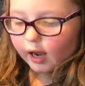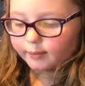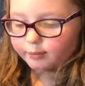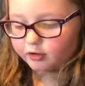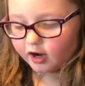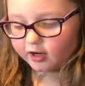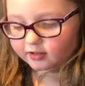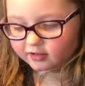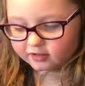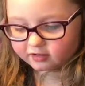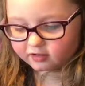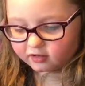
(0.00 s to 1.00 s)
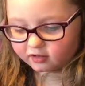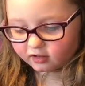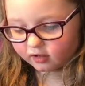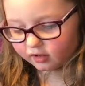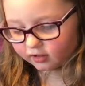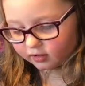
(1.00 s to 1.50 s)
I practice the
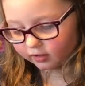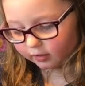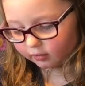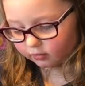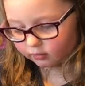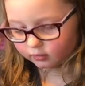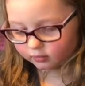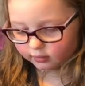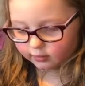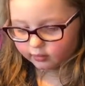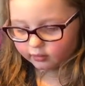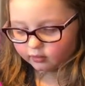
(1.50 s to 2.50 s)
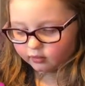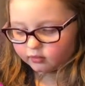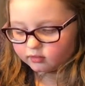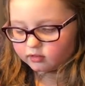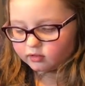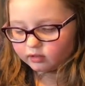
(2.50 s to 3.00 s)
color
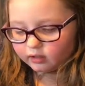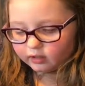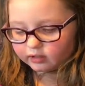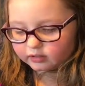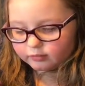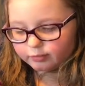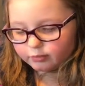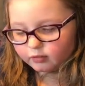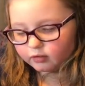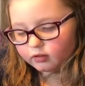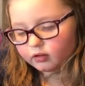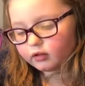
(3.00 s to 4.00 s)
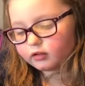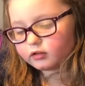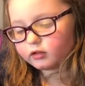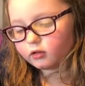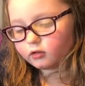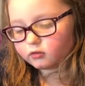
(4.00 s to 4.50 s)
and the orange, but I
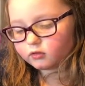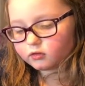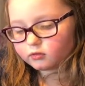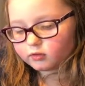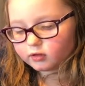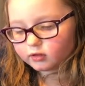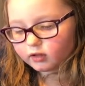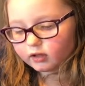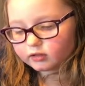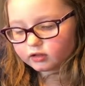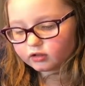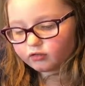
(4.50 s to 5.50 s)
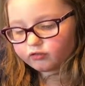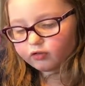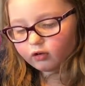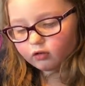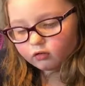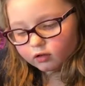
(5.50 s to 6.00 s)
don't do it. I just
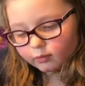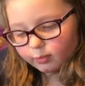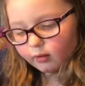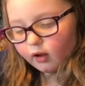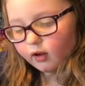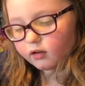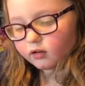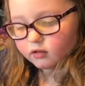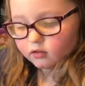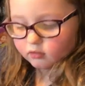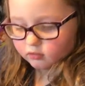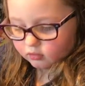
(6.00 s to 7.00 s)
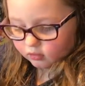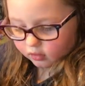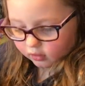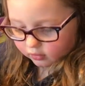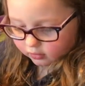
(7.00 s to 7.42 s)
follow the black line.